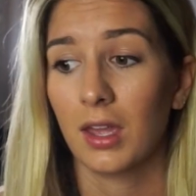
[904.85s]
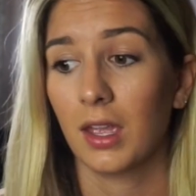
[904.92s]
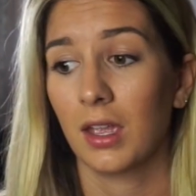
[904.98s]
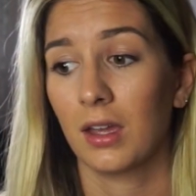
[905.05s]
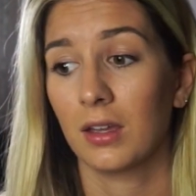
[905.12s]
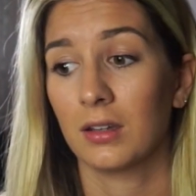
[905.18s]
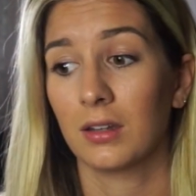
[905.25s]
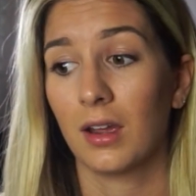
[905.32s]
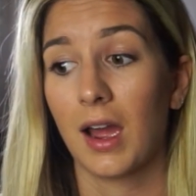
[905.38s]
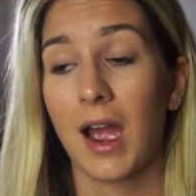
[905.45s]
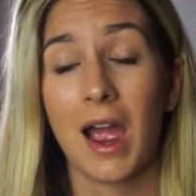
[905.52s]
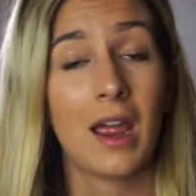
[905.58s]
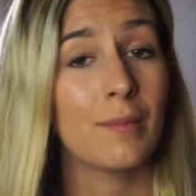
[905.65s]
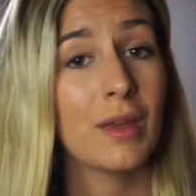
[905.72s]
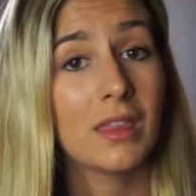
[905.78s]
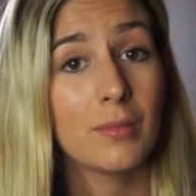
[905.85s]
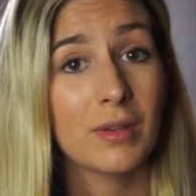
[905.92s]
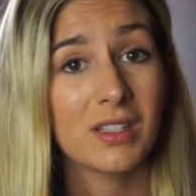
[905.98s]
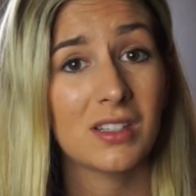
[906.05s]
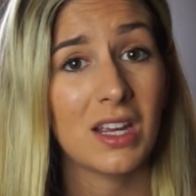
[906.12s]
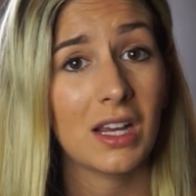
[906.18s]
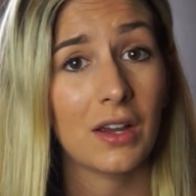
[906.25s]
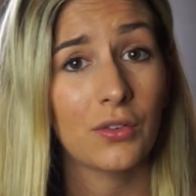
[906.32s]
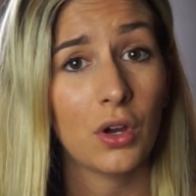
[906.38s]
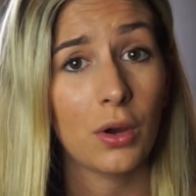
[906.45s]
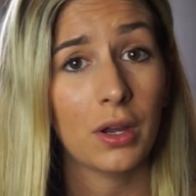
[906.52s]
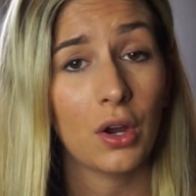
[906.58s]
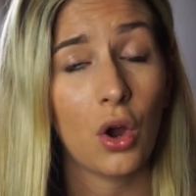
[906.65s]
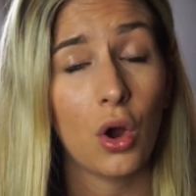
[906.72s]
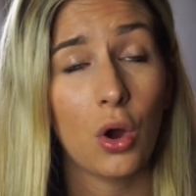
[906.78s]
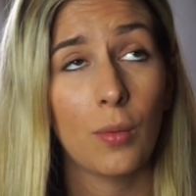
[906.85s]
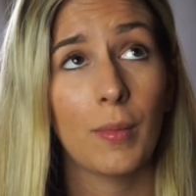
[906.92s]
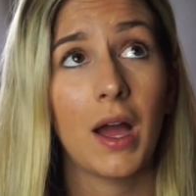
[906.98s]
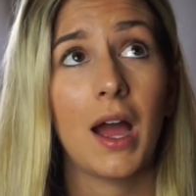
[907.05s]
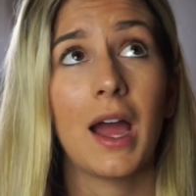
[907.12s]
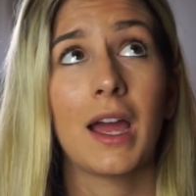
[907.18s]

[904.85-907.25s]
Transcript: And I made the mistake of going home.